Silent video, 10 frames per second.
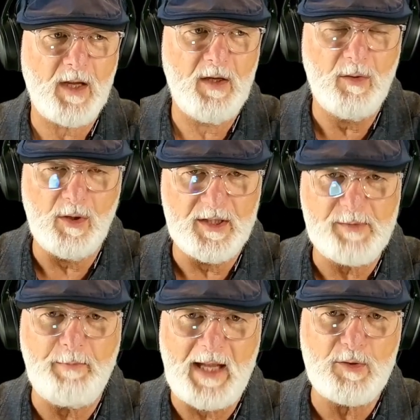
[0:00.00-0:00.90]
Well, this
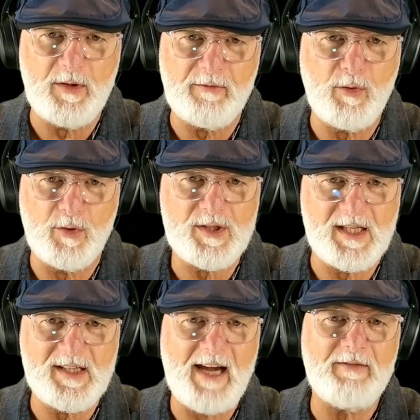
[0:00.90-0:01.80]
battery, of course,
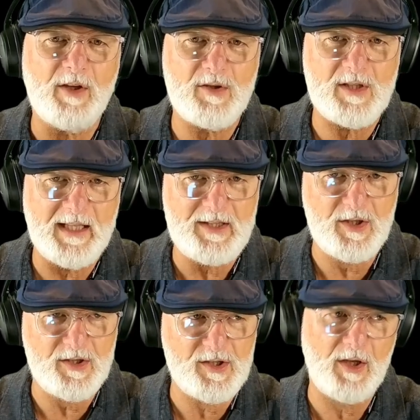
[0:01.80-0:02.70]
doesn't have those
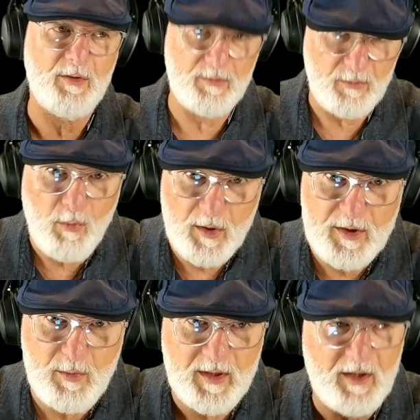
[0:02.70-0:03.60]
ledges. So what
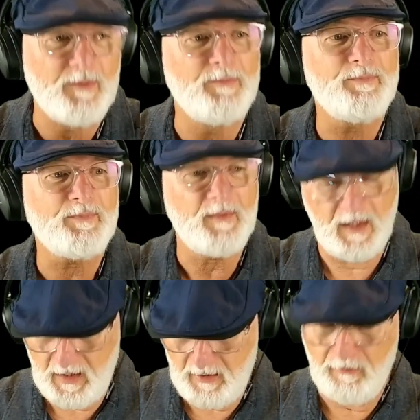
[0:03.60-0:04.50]
did we do?
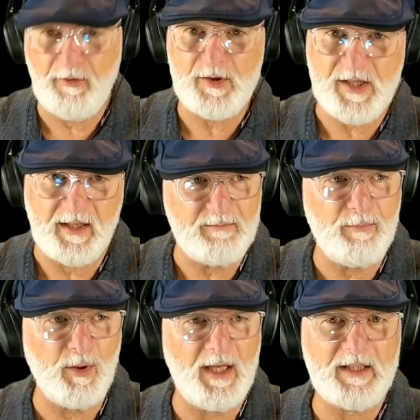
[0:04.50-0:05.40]
First thing,
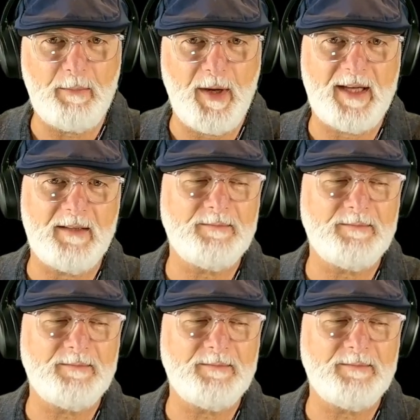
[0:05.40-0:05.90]
pull out the bracket.